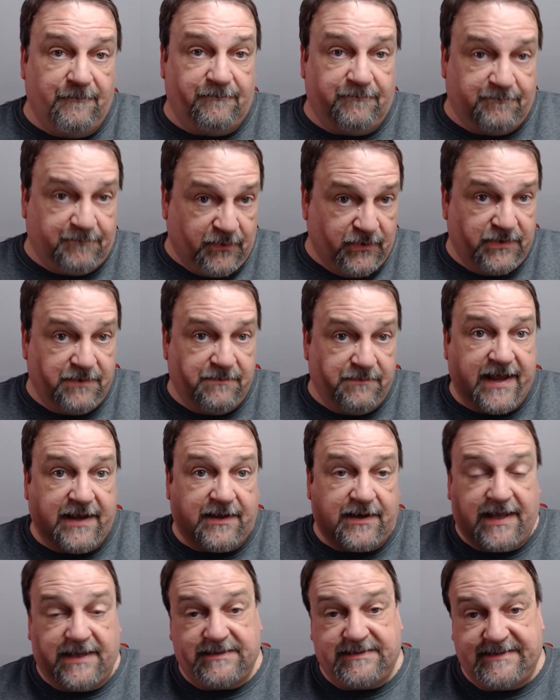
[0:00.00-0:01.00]
put them out
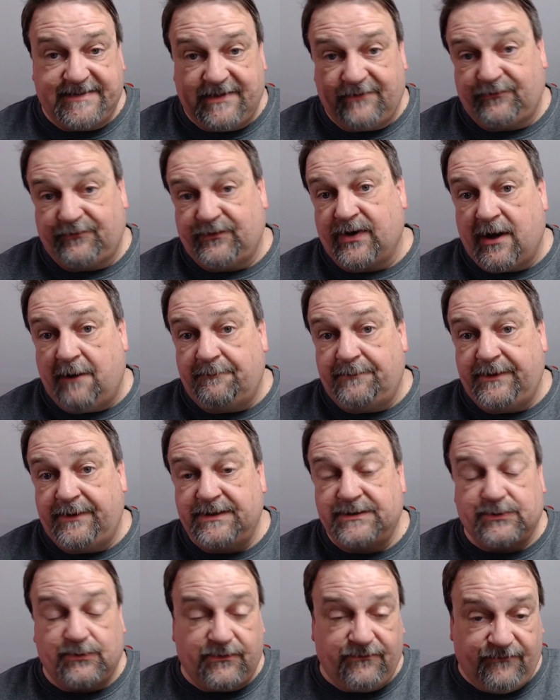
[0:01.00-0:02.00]
as different companies
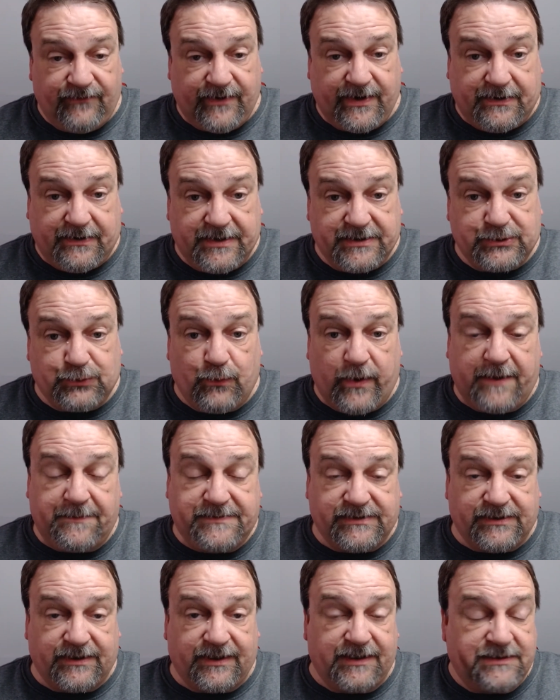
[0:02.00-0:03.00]
on various
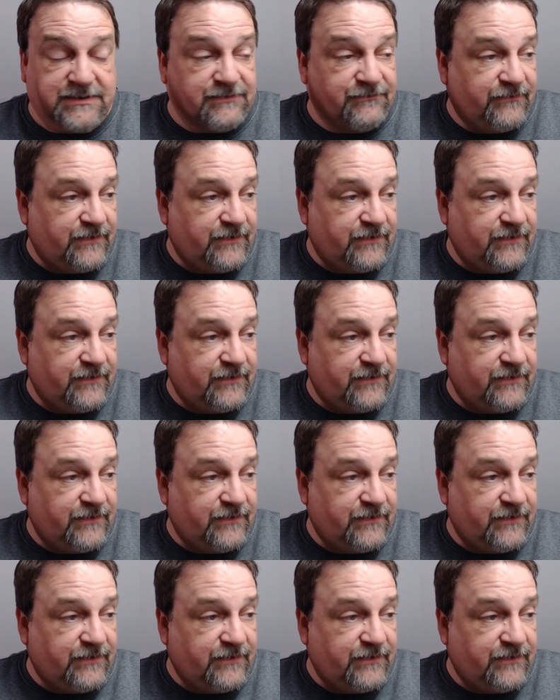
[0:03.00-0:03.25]
websites.